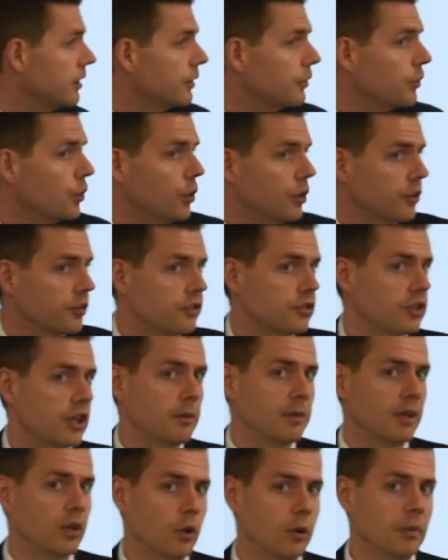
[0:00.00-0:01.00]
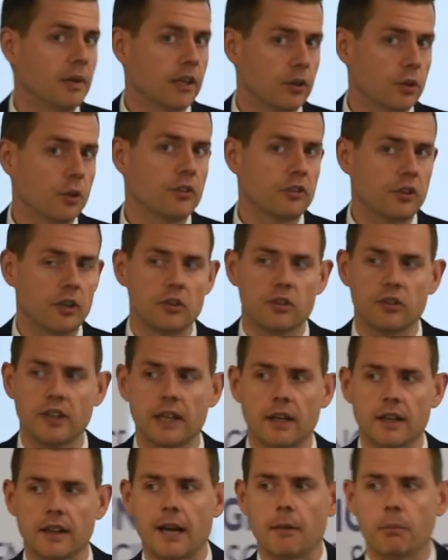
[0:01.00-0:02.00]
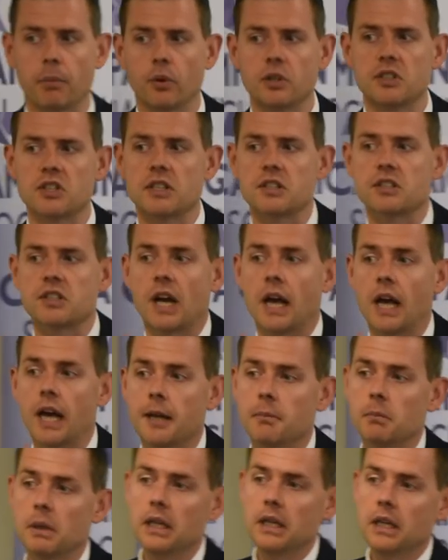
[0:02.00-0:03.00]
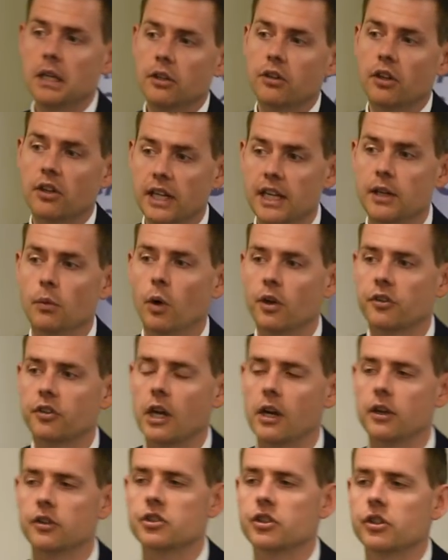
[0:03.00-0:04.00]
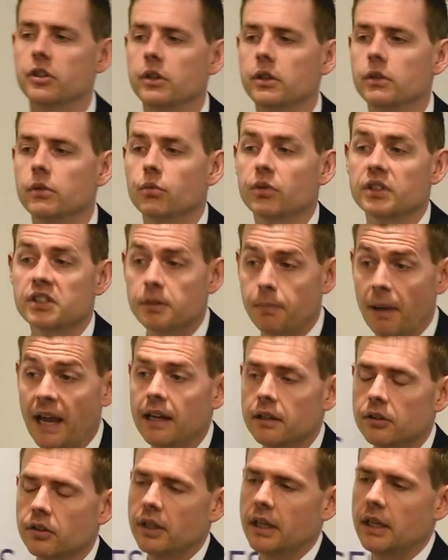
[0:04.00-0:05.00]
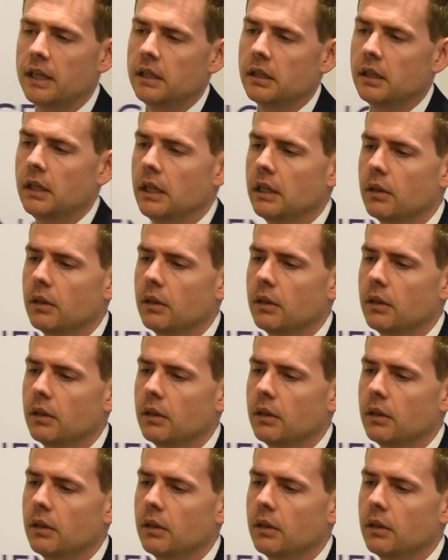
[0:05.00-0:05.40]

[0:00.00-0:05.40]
And of course, Jeremy Corbyn had also said at that point in time that he was going to respect the